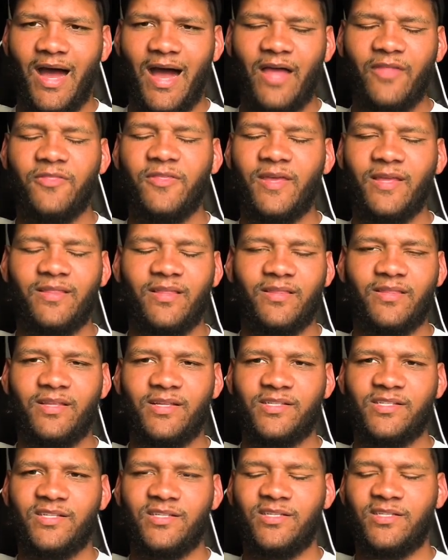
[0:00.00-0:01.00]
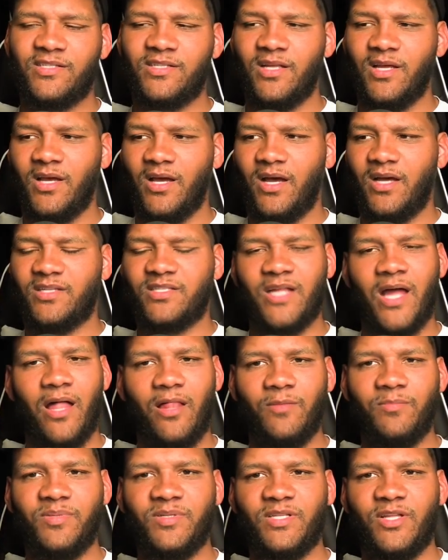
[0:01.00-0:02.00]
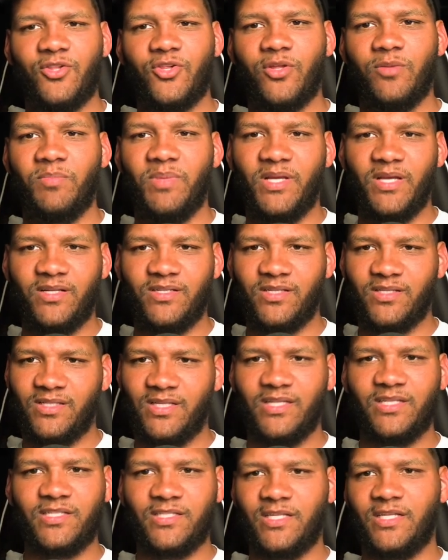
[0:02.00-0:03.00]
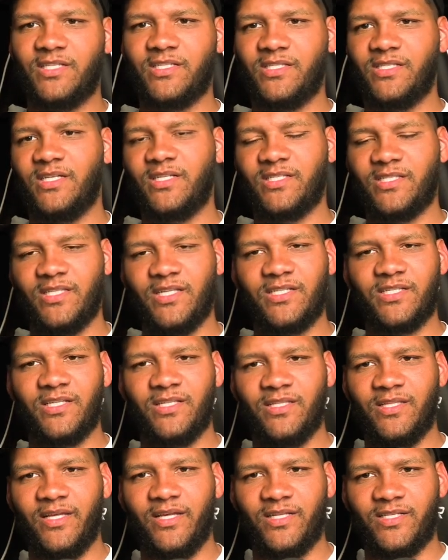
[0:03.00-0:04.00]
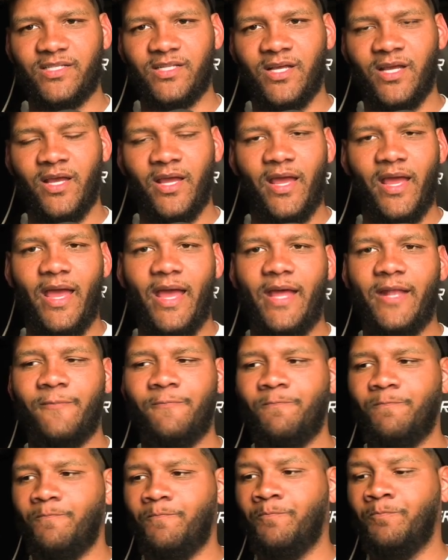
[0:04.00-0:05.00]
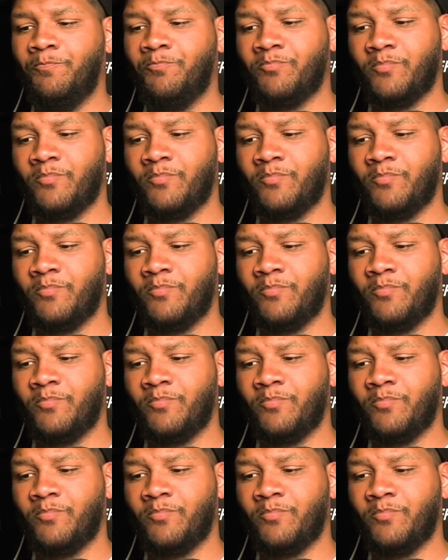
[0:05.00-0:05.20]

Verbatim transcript: I think that this is a solid position because of this, this, this, this, and this. And,